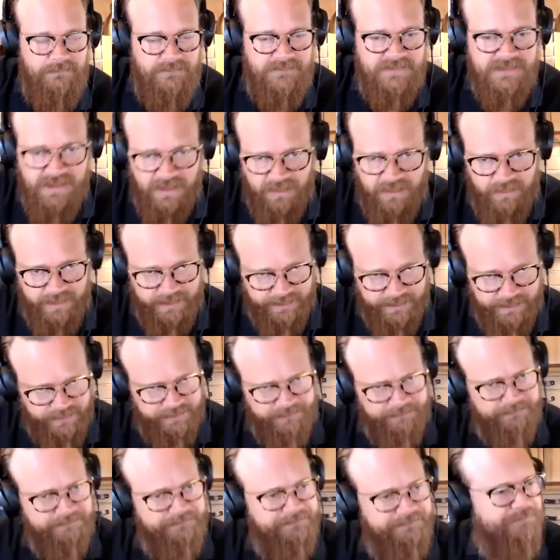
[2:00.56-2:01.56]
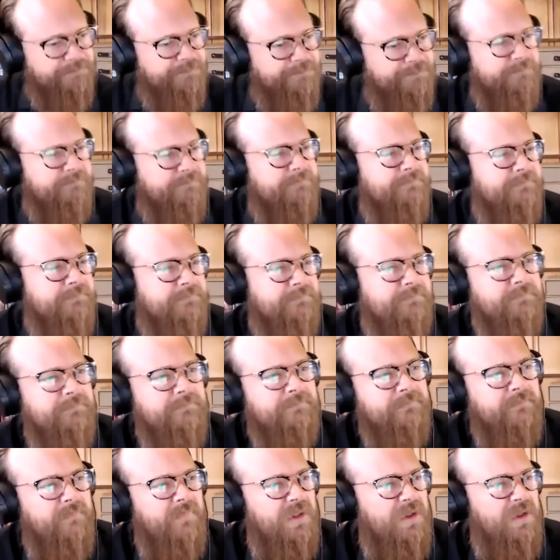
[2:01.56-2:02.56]
All right, good.
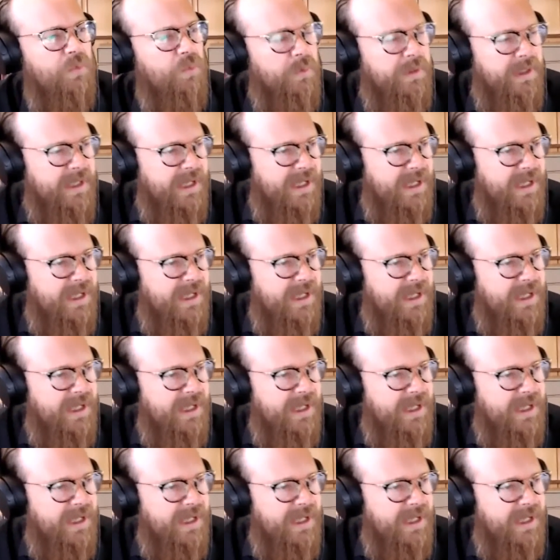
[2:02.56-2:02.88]
We